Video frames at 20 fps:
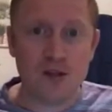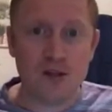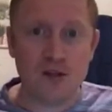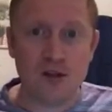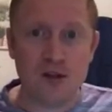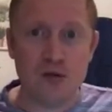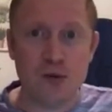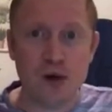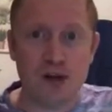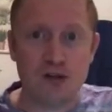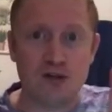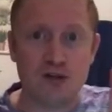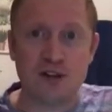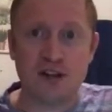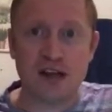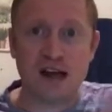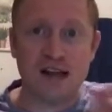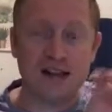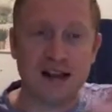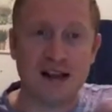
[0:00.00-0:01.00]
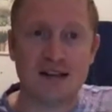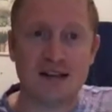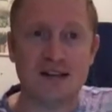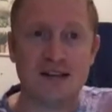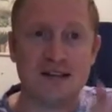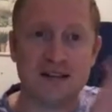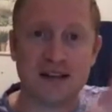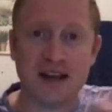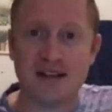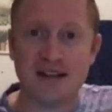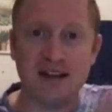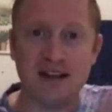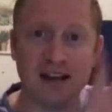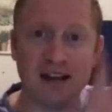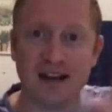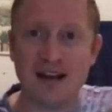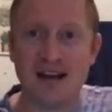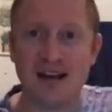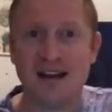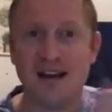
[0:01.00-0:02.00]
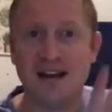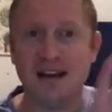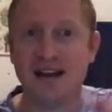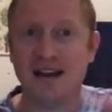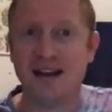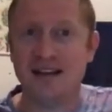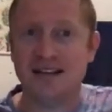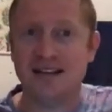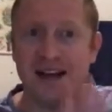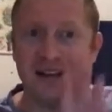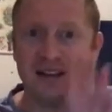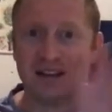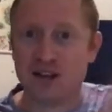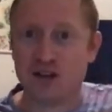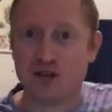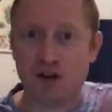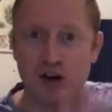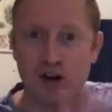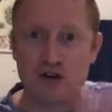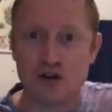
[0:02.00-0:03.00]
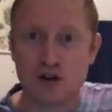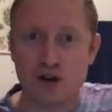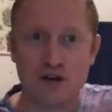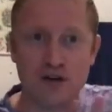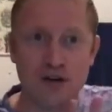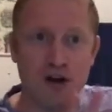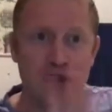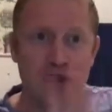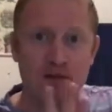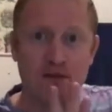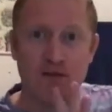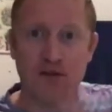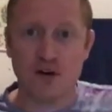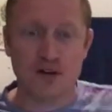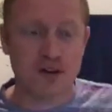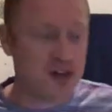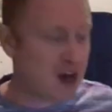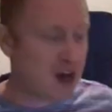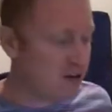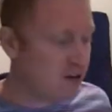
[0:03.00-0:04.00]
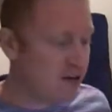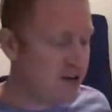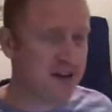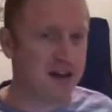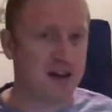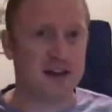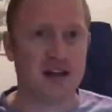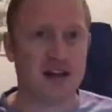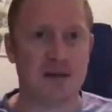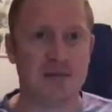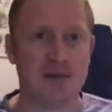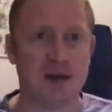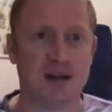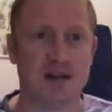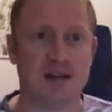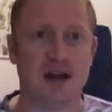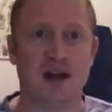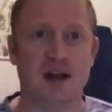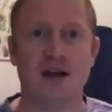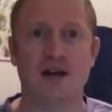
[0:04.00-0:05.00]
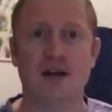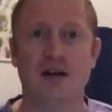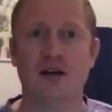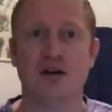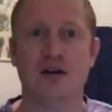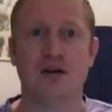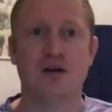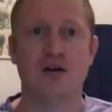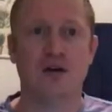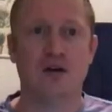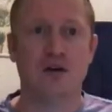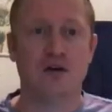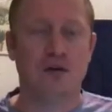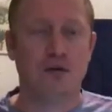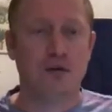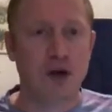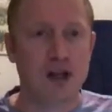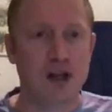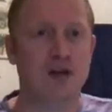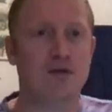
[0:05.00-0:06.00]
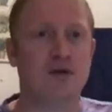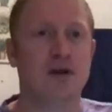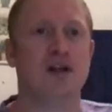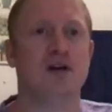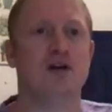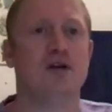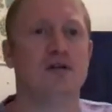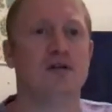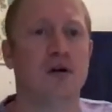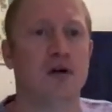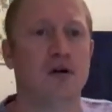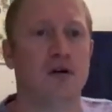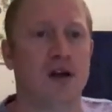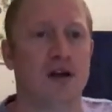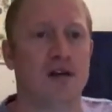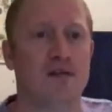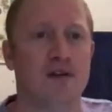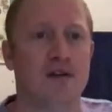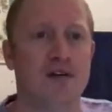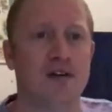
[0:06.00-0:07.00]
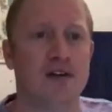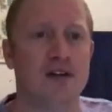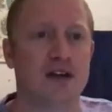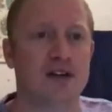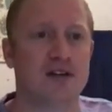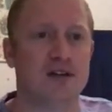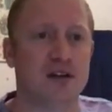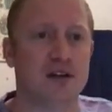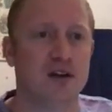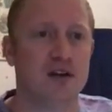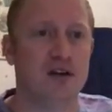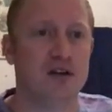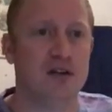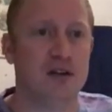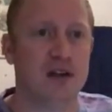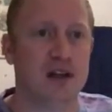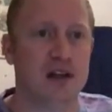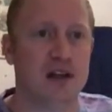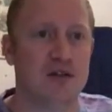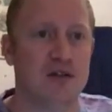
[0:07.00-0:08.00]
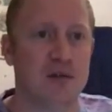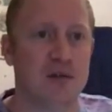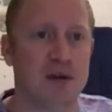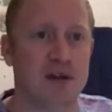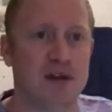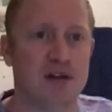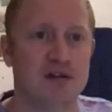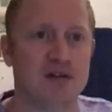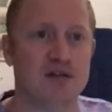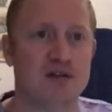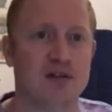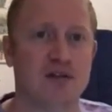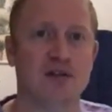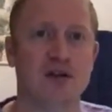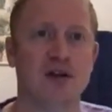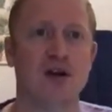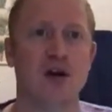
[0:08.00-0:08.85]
Did we understand like the setting and data structure for the RSA timing? Really, really good. Okay, very nice to hear that everybody understood.